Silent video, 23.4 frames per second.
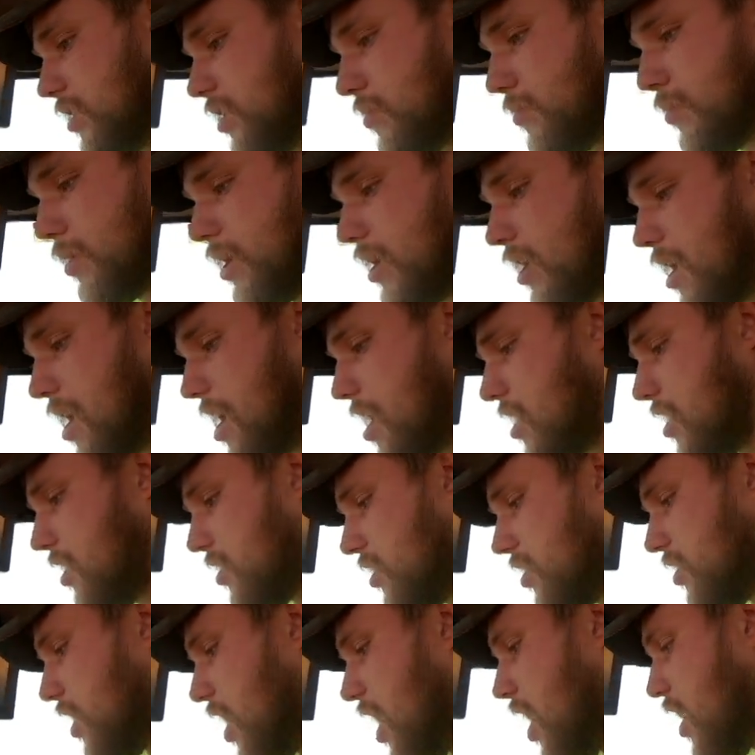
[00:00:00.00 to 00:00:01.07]
semi headed
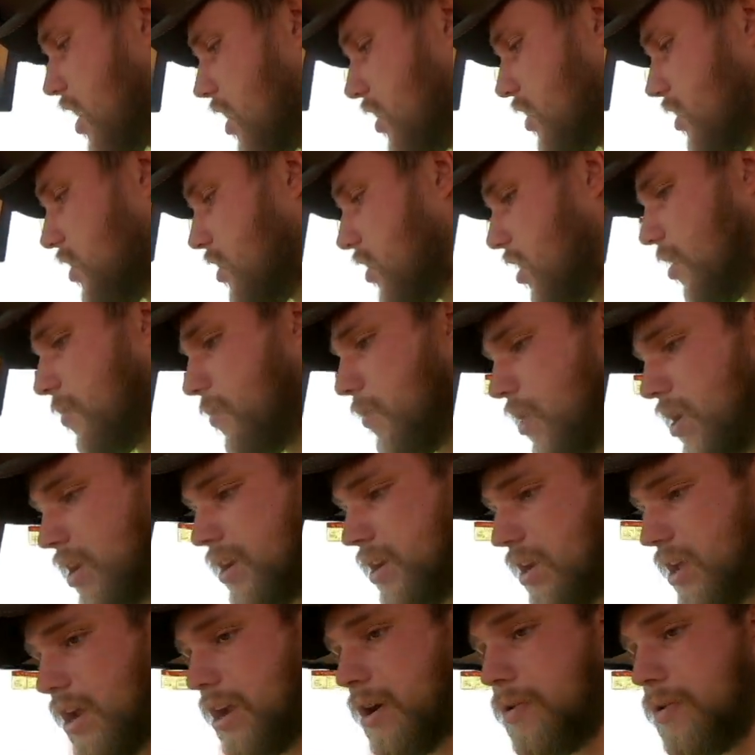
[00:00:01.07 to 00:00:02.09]
to Dayton. I'm waiting to